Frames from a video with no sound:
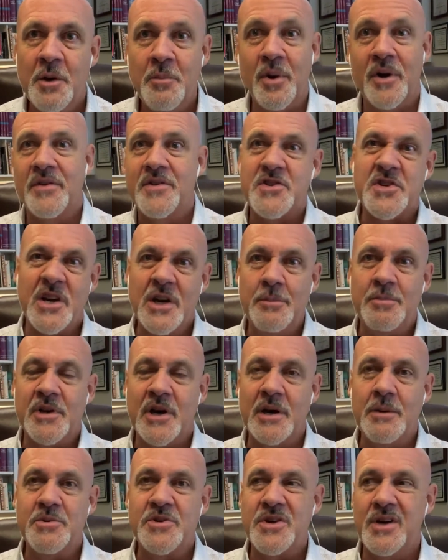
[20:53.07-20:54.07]
But at the same
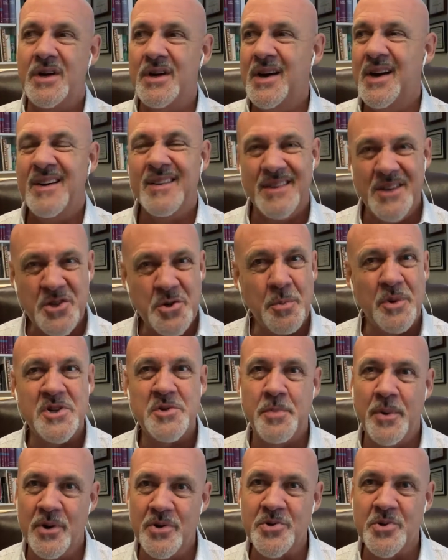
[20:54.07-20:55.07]
time, say, these are my
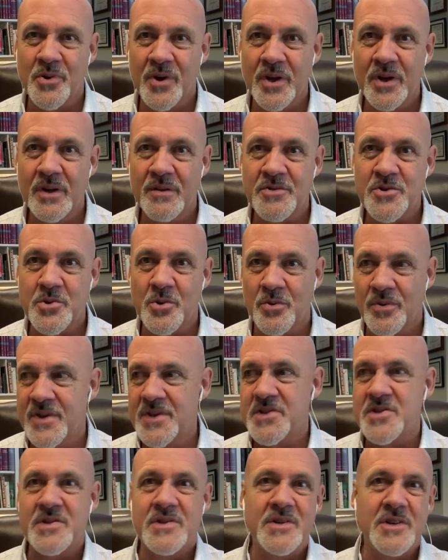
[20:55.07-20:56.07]
spiritual gifts, or
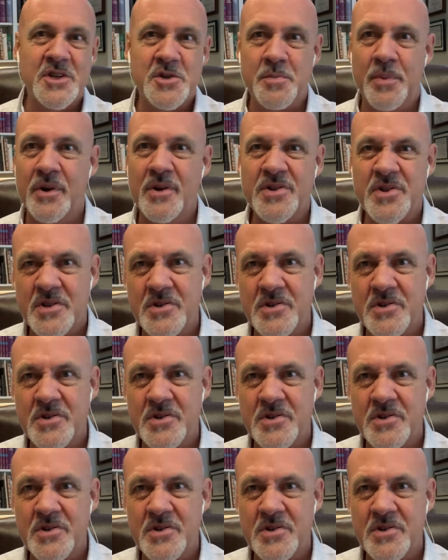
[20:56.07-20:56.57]
this is the experience.